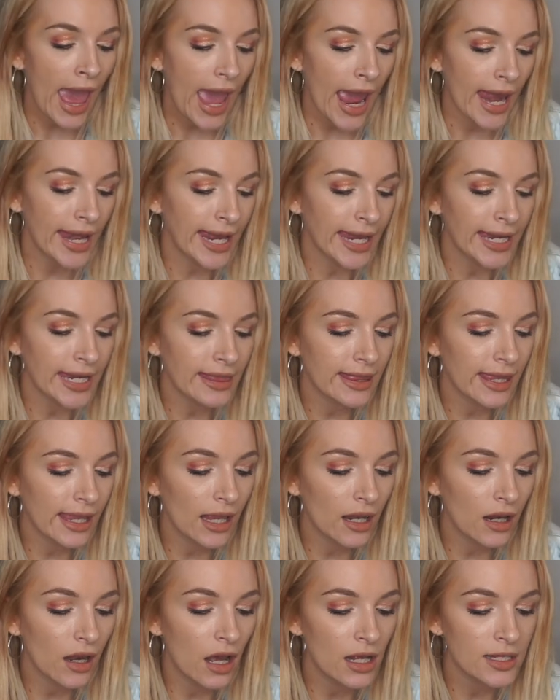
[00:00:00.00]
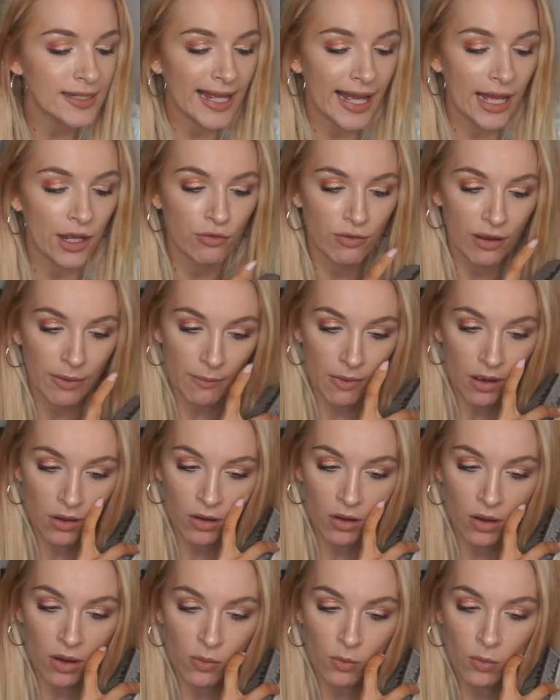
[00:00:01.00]
And then the last hand cream I
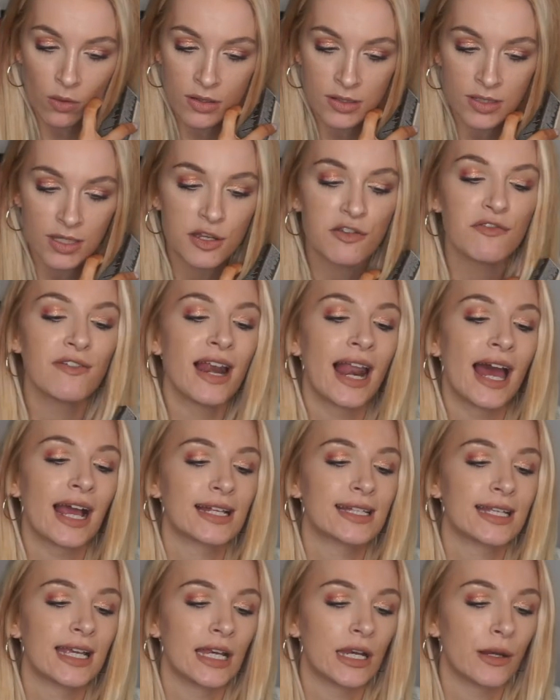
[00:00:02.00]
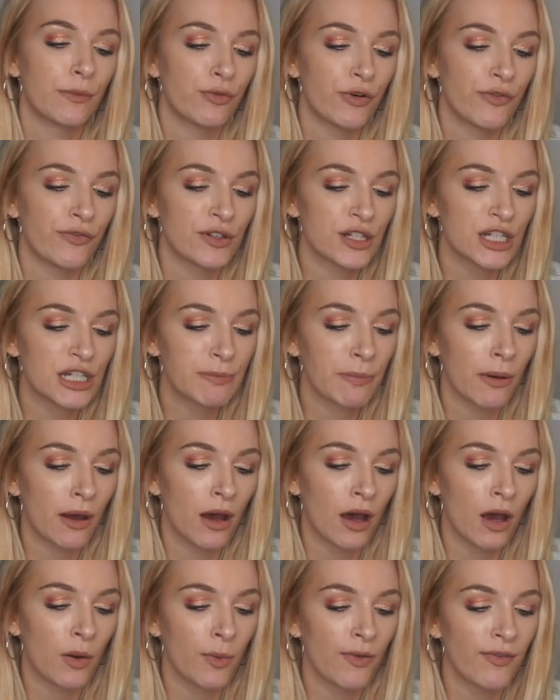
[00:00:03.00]
got was the Relaxing Province
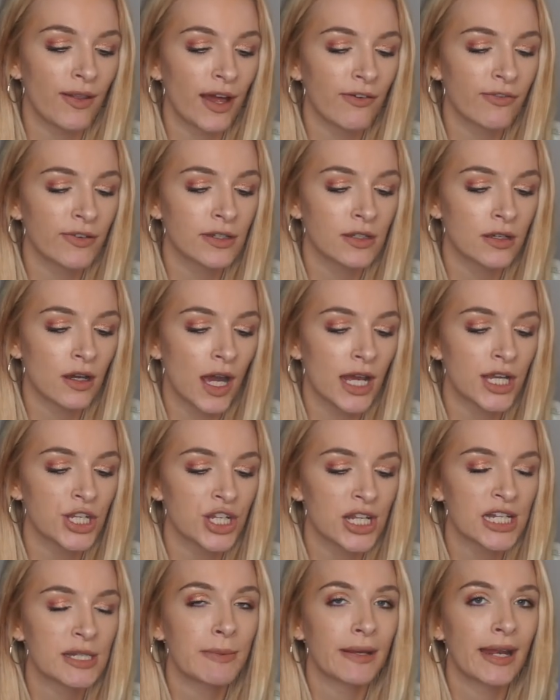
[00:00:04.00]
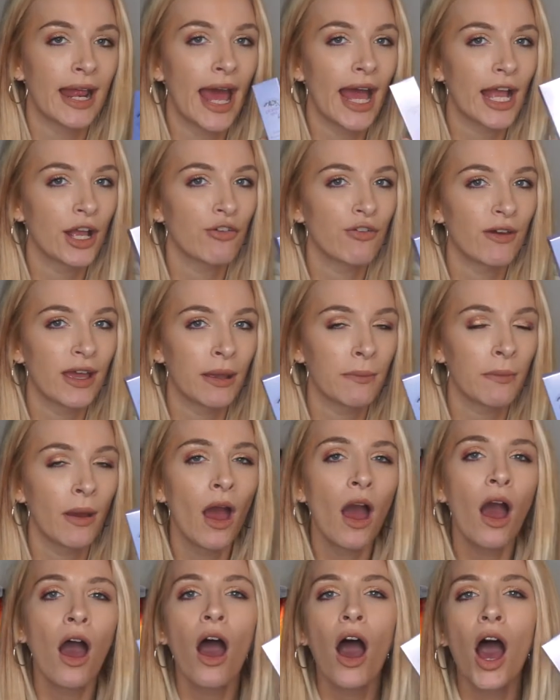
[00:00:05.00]
Spa with Lavender and Jasmine hand cream.
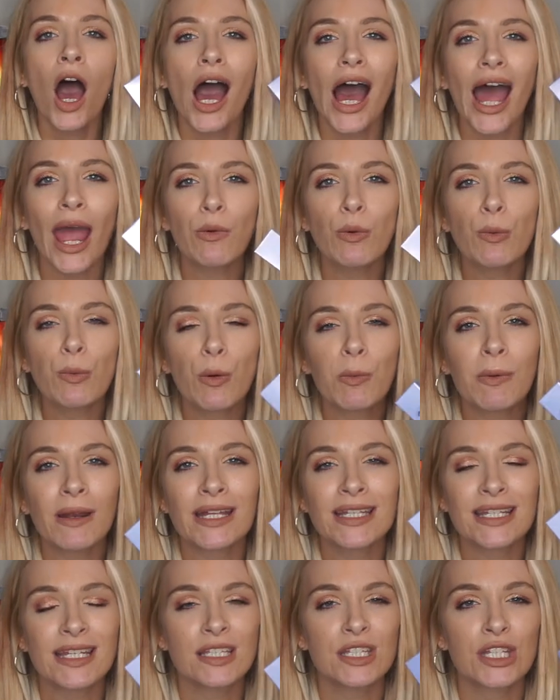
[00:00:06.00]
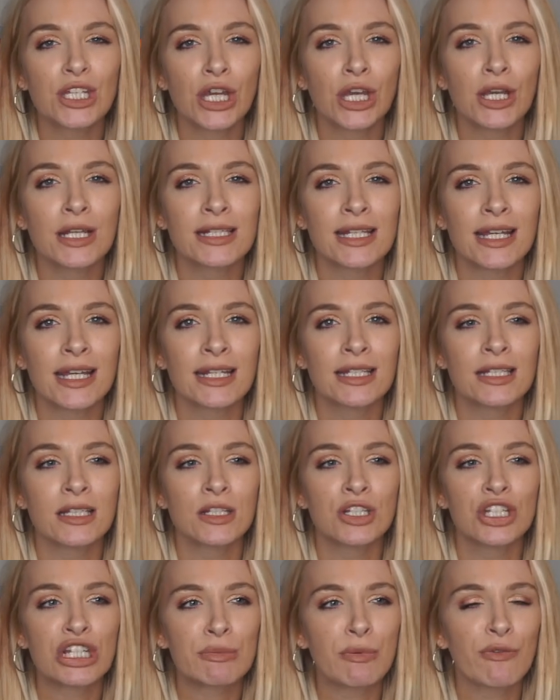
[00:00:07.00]
I will probably tend to use this
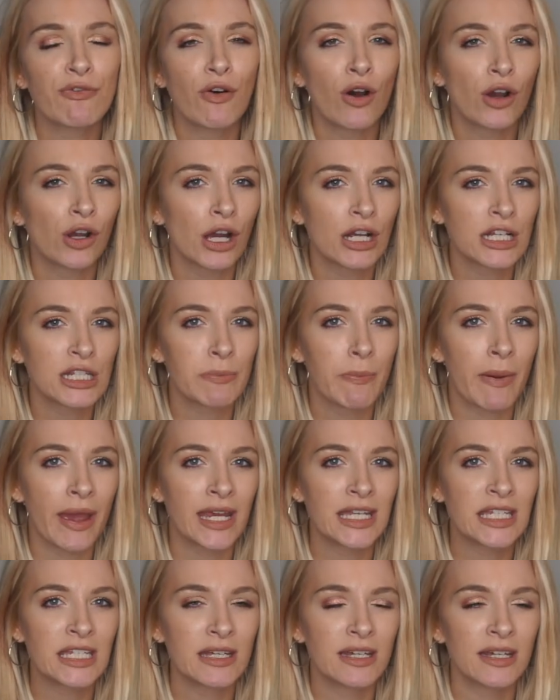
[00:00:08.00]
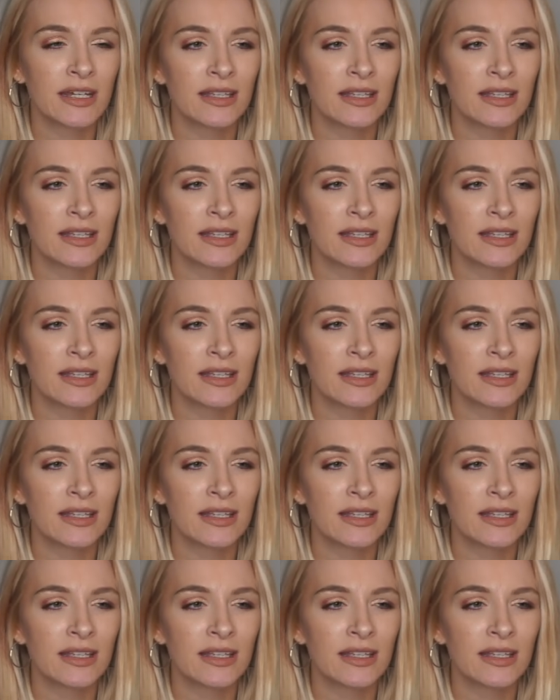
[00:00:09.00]
just before I go to bed.